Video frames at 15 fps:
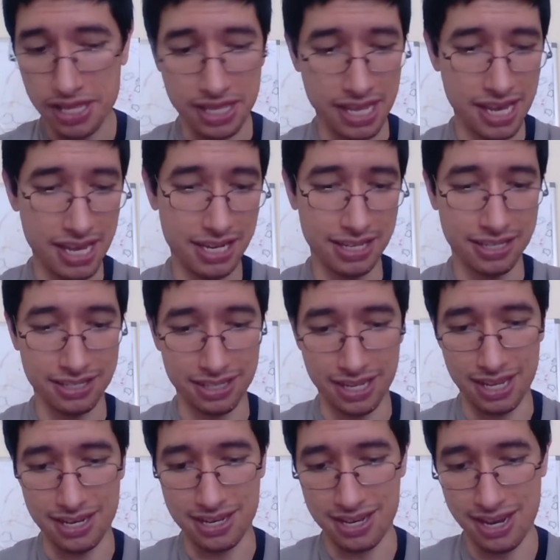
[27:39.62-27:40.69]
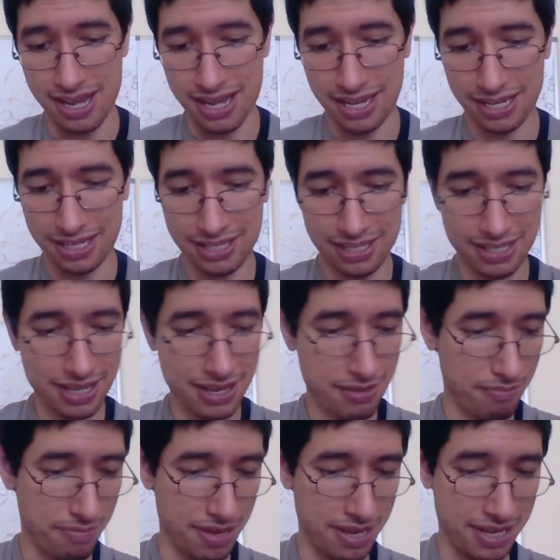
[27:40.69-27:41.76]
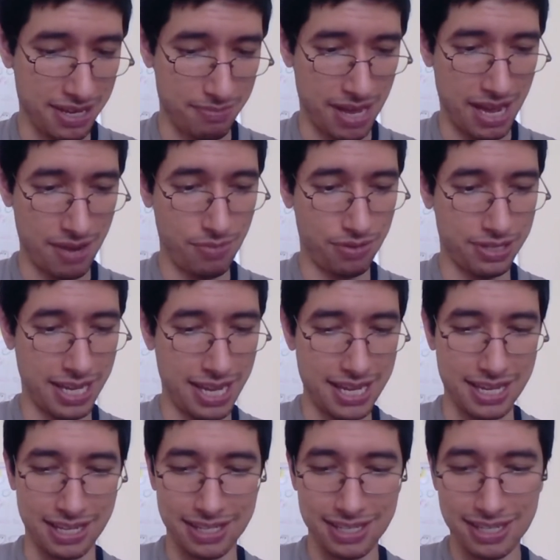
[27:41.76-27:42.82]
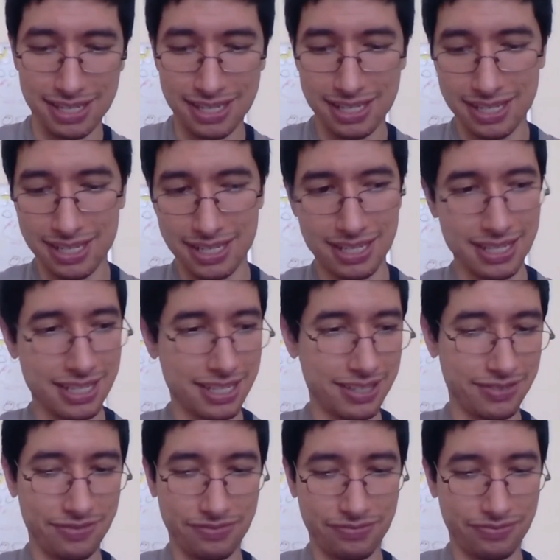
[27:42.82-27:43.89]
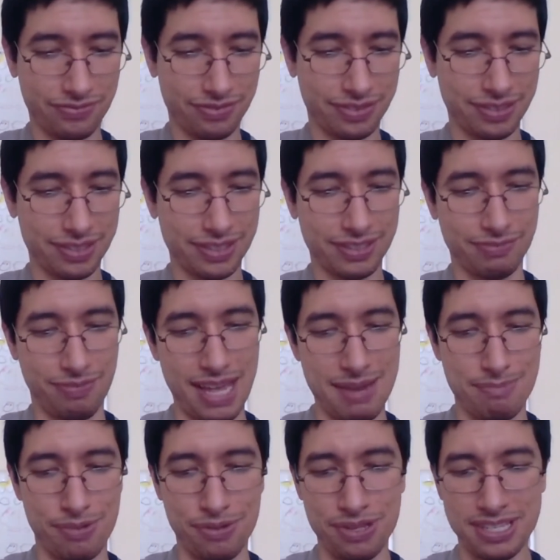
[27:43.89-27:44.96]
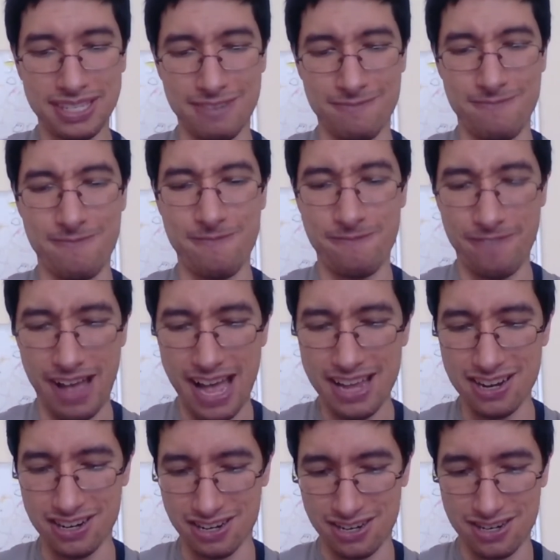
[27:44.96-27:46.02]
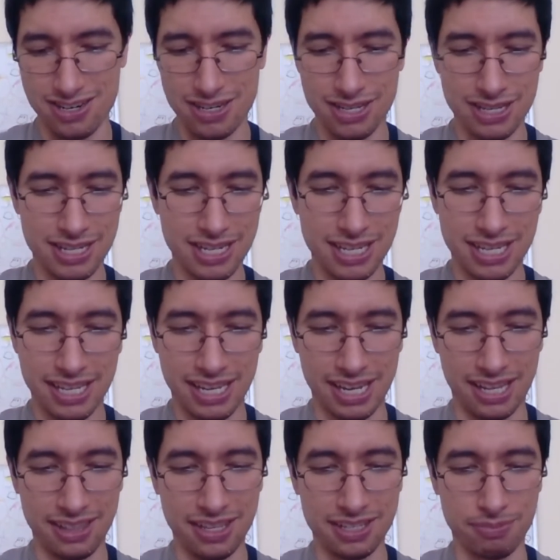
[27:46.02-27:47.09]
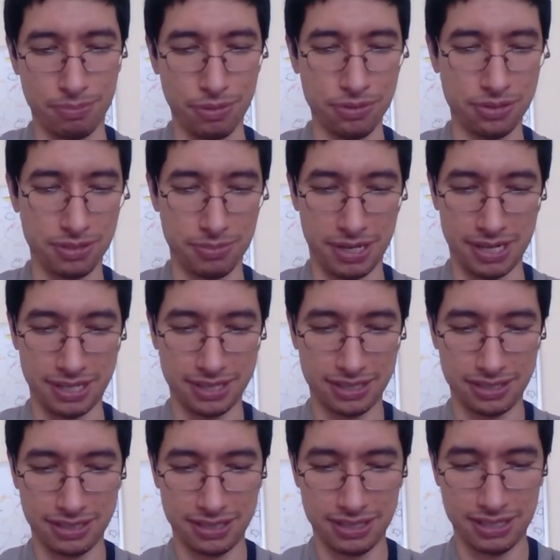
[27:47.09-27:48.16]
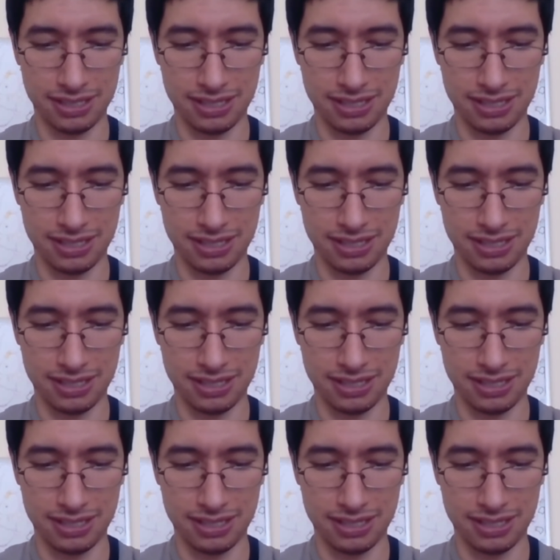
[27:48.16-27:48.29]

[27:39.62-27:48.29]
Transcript: That is a nice pickup. I will take it. And pulling some fire in this booster box.